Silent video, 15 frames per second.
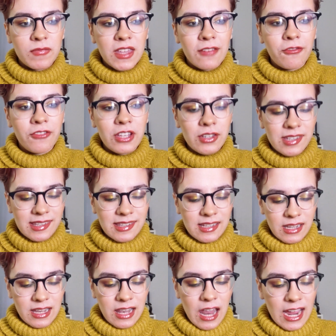It feels
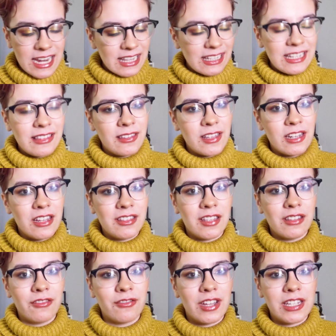slightly thinner than
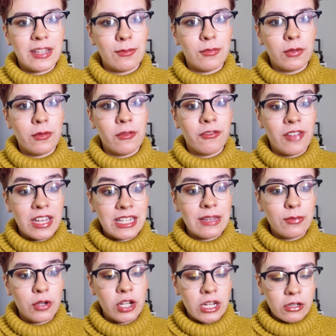the Fenty
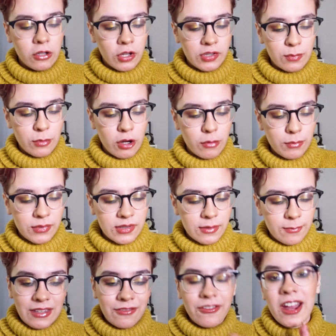Beauty Gloss Bombs.
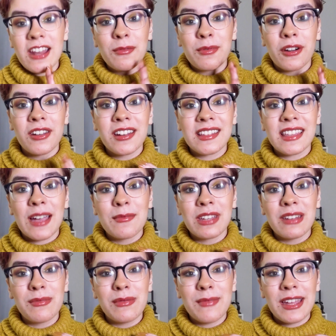The final product that I'm going
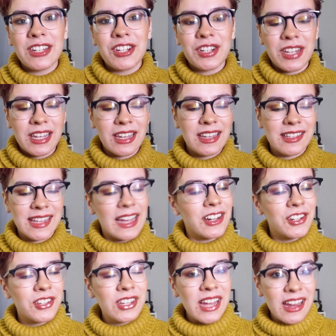to be mentioning is
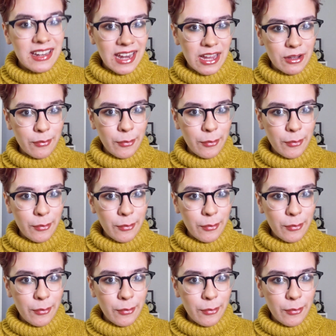actually a nail